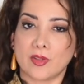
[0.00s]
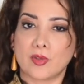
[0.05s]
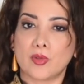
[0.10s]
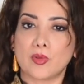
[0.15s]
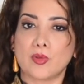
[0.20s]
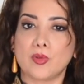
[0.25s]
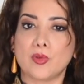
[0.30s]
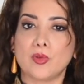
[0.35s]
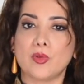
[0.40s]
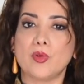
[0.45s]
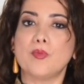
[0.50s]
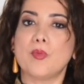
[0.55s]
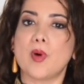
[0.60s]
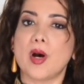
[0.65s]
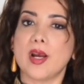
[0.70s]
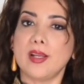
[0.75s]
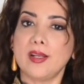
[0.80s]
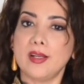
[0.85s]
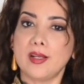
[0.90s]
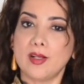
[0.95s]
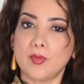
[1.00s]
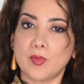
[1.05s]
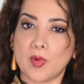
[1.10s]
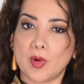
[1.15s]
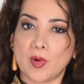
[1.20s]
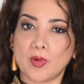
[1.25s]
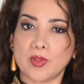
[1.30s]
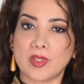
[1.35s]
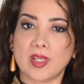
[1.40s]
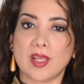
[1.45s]
to minor
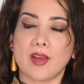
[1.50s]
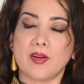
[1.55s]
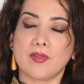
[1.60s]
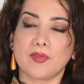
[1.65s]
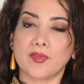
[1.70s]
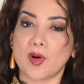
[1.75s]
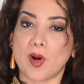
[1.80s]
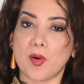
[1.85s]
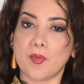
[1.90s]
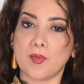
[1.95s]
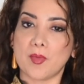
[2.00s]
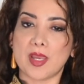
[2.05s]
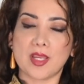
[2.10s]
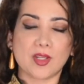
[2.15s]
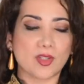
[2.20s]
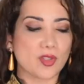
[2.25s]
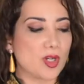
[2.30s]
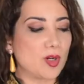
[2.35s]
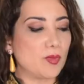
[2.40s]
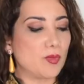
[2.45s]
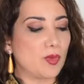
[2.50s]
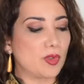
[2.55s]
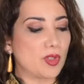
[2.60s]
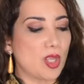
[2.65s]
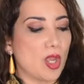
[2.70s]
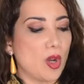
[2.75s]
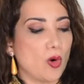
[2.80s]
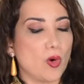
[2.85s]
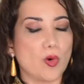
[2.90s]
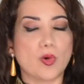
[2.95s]
mode from major mode
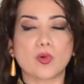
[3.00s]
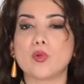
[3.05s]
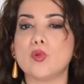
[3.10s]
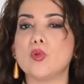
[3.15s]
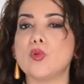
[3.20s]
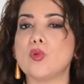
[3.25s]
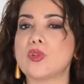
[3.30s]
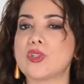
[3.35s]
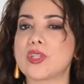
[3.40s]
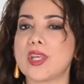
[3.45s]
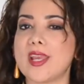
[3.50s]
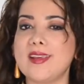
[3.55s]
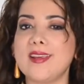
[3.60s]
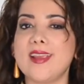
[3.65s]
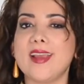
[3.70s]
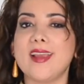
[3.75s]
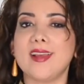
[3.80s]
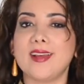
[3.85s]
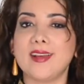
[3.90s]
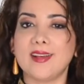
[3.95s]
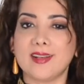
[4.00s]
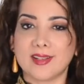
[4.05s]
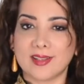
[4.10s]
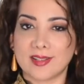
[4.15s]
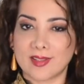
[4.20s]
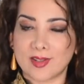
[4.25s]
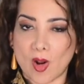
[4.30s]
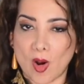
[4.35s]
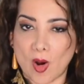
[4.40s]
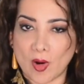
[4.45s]
or Gusheh
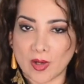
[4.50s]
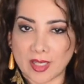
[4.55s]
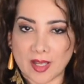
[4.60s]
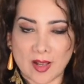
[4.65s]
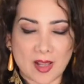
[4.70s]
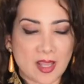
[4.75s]
rock.